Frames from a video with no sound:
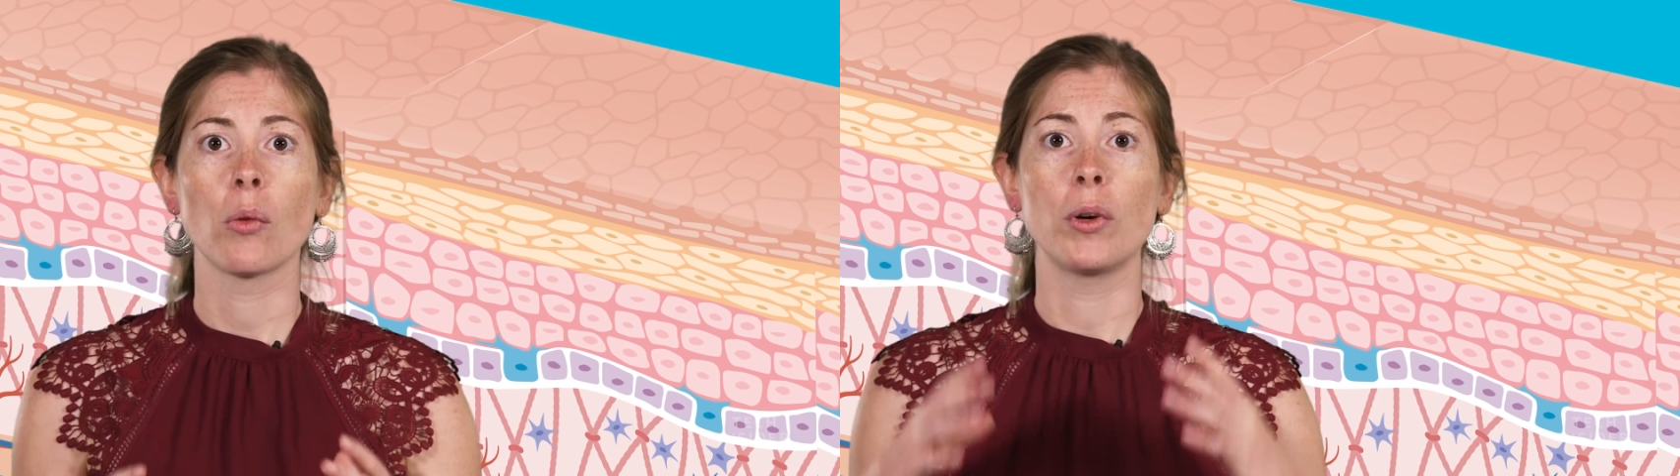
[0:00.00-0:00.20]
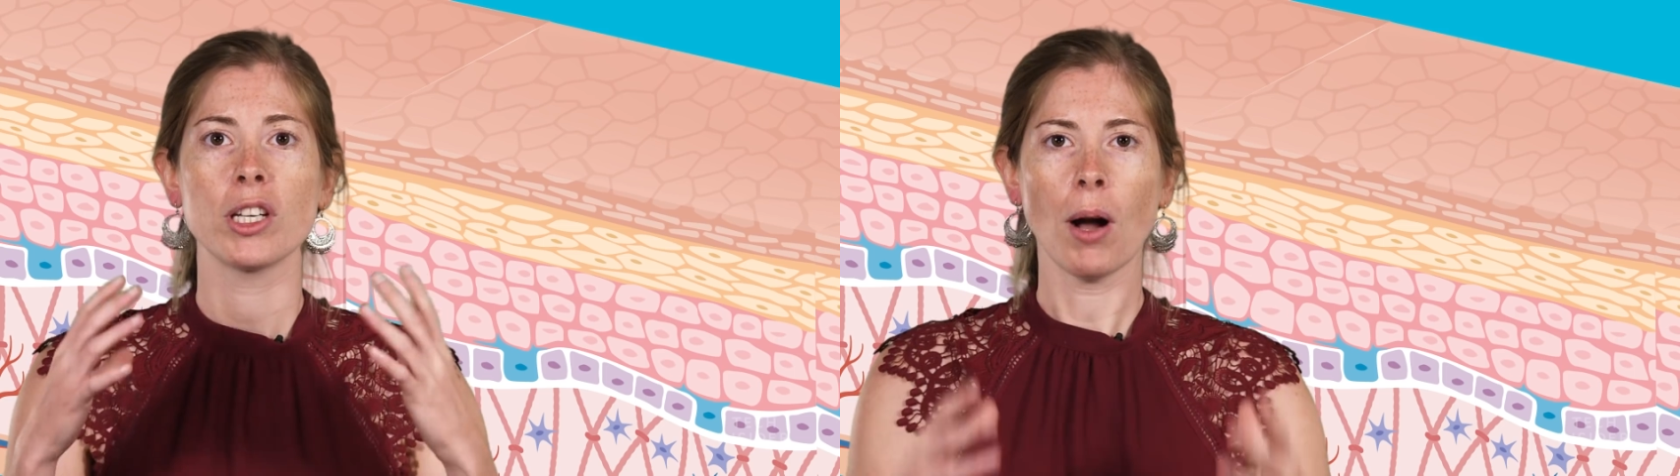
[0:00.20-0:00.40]

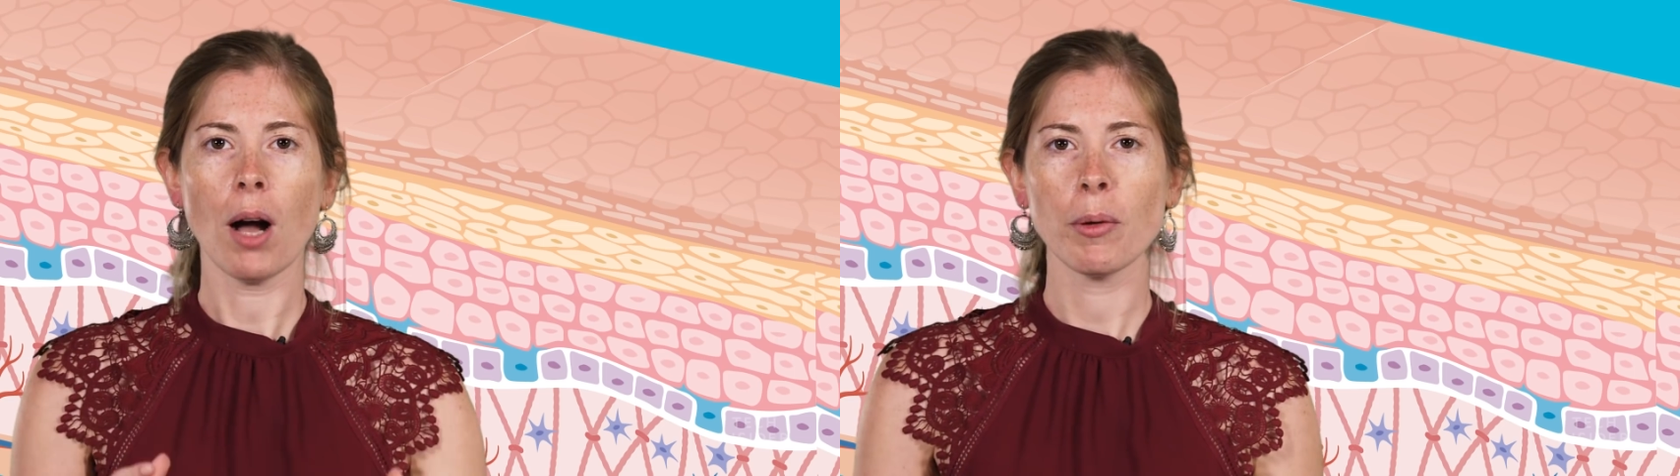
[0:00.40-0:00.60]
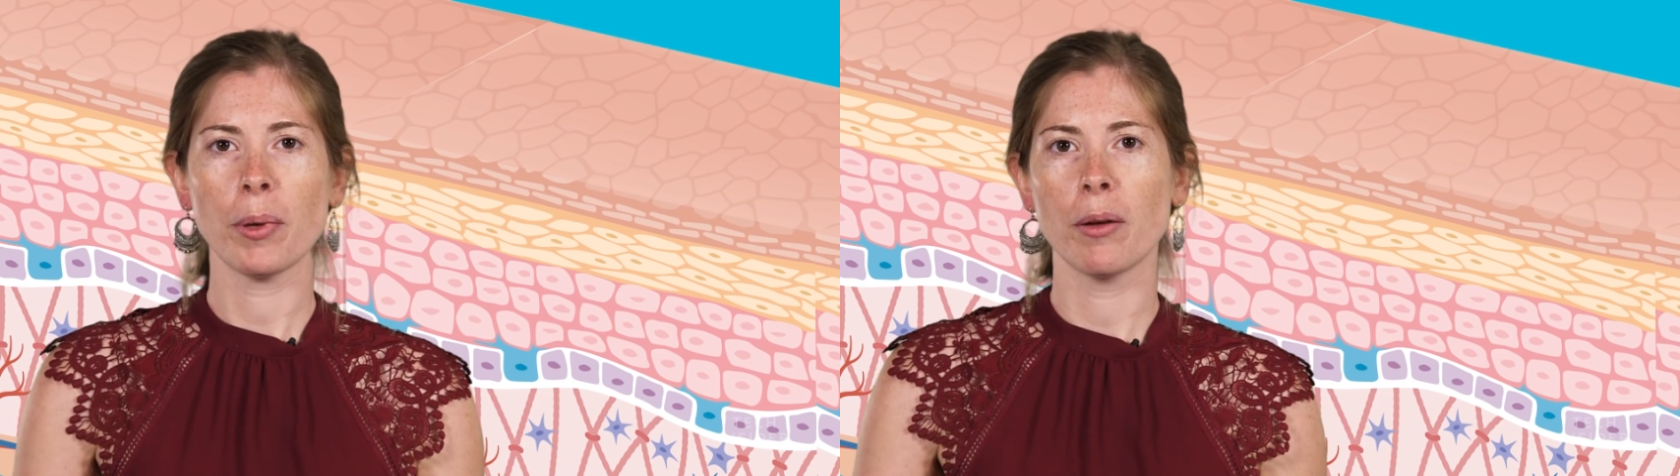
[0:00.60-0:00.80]
When you pop
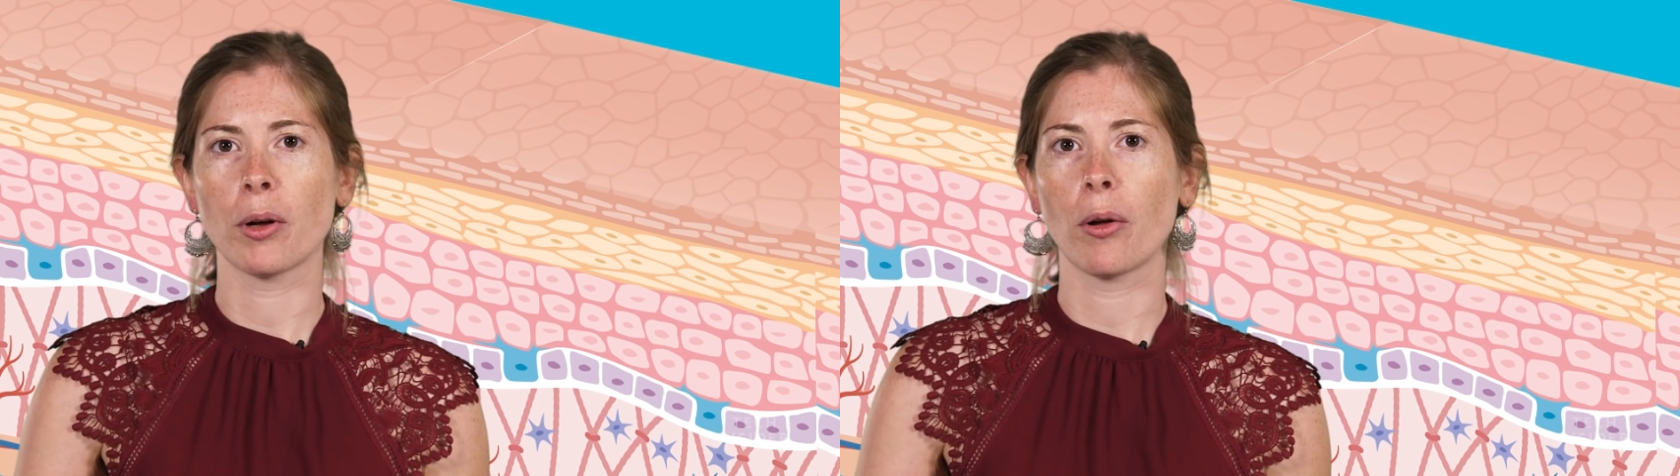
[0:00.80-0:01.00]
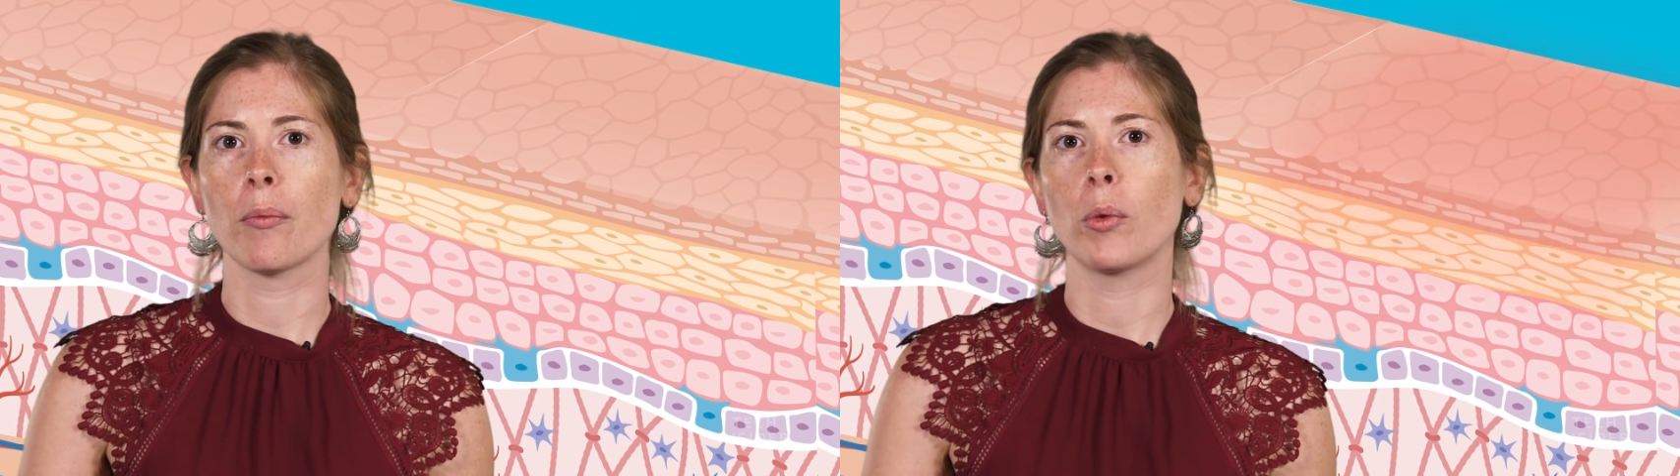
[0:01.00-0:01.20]
a
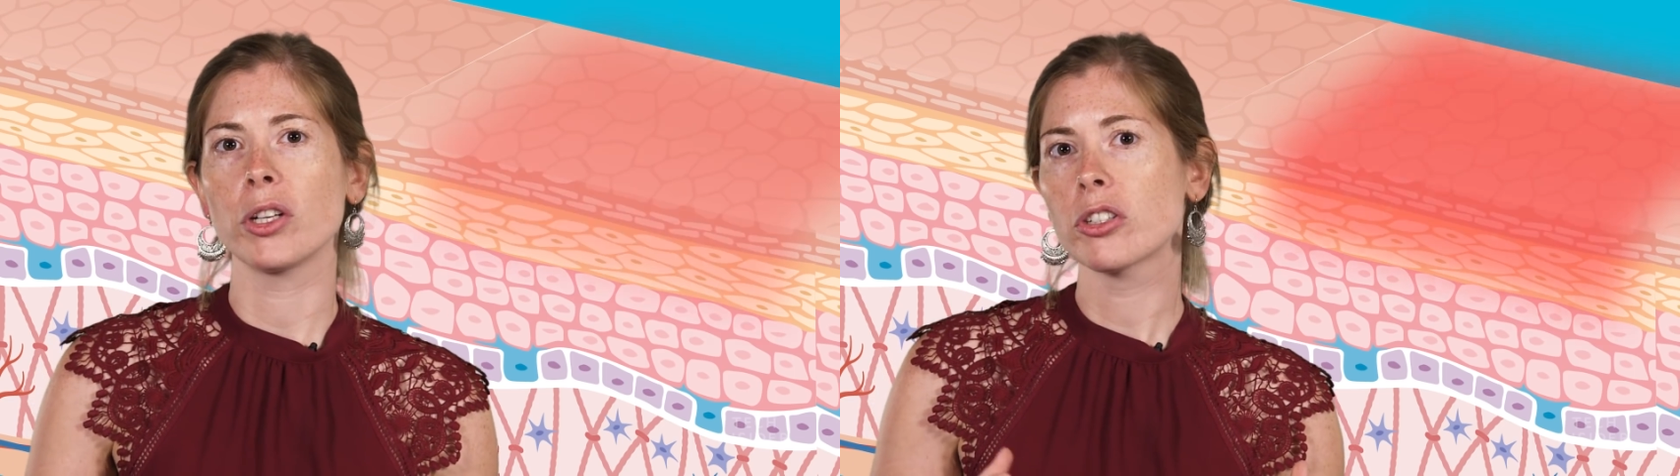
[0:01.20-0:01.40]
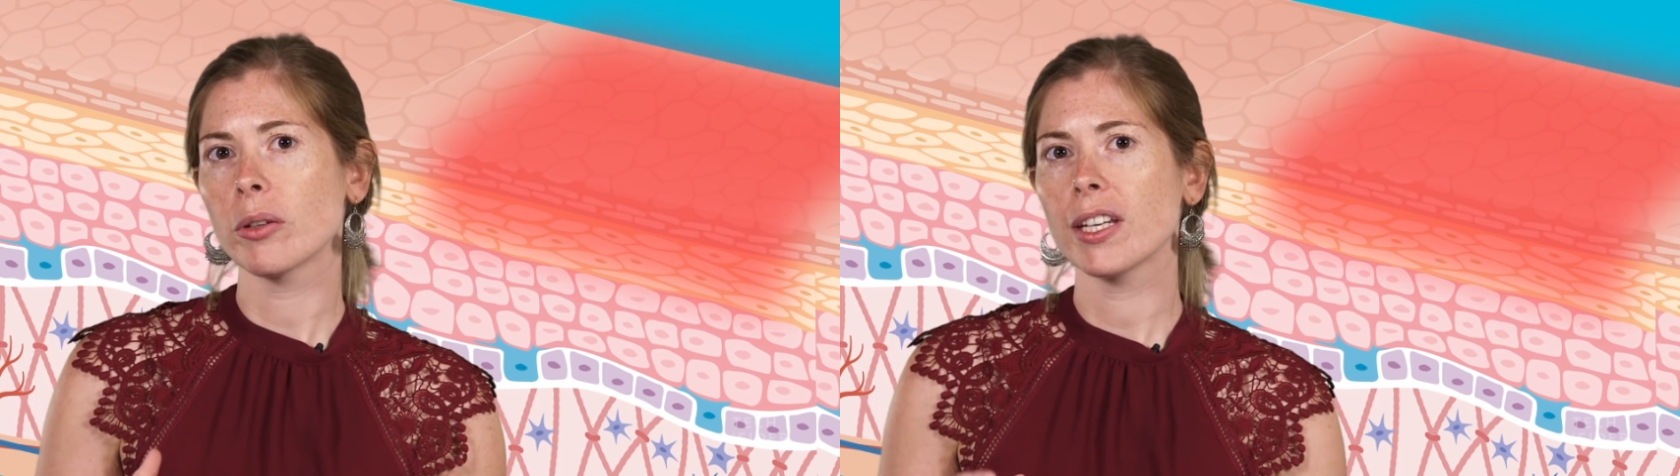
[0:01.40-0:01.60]
pimple, what
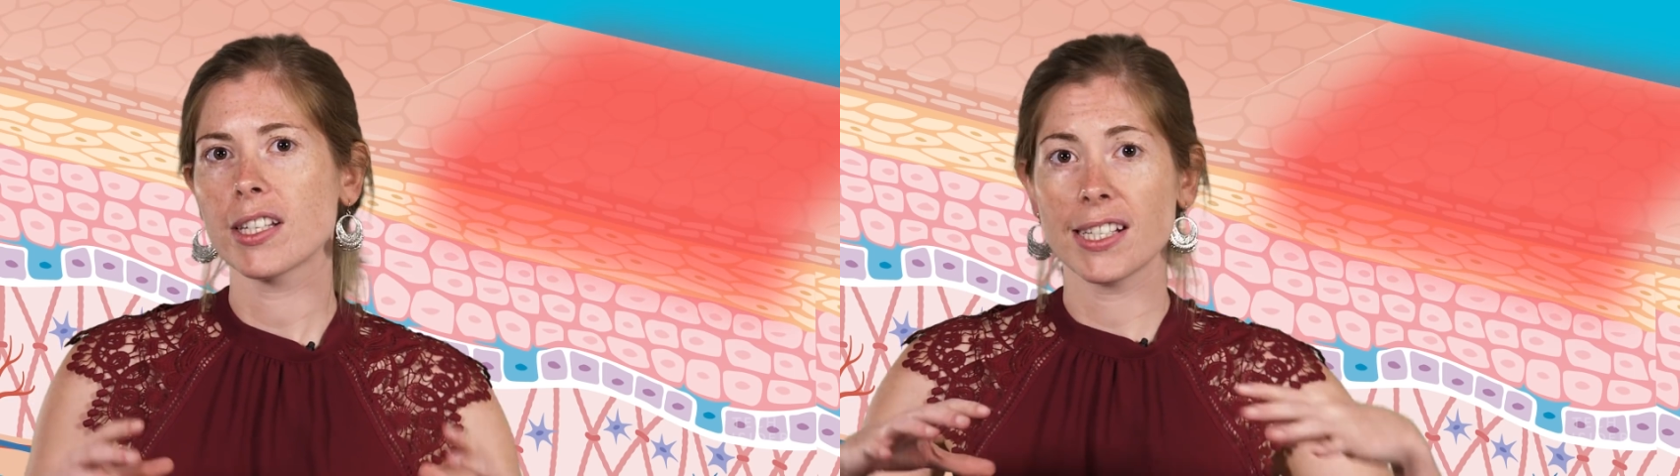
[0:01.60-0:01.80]
you're doing is